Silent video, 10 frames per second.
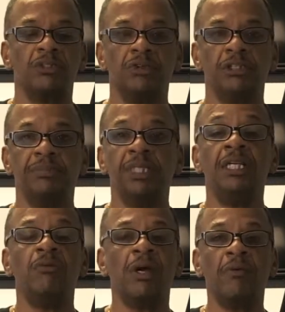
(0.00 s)
Trust me,
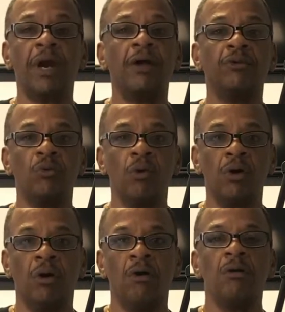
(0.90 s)
anywhere around the
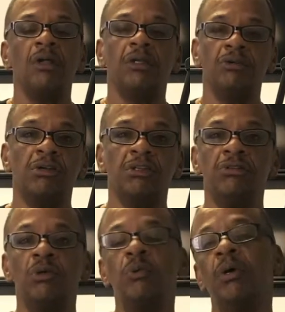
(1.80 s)
world, you can
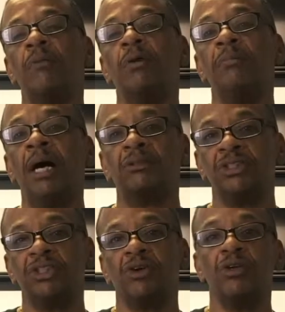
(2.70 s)
do what we're about
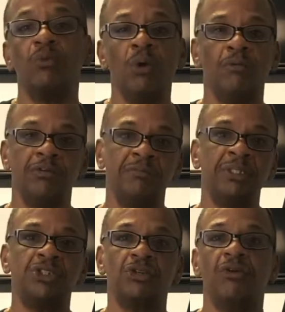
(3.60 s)
to show you, what we've
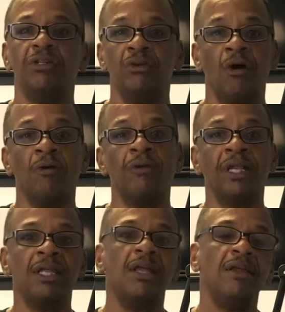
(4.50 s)
been showing you
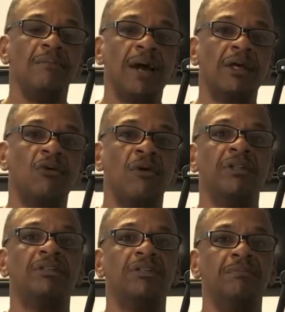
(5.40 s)
already by
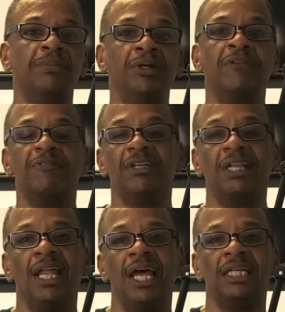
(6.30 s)
going to the Build It For
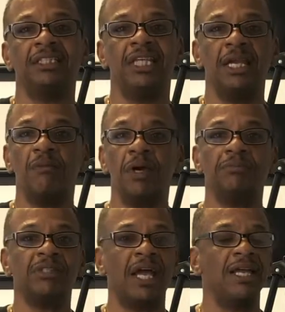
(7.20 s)
Your Last Name
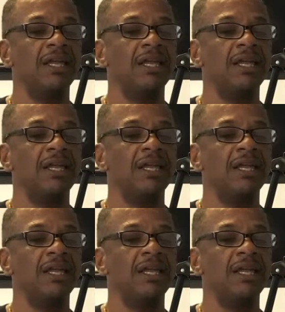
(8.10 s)
website.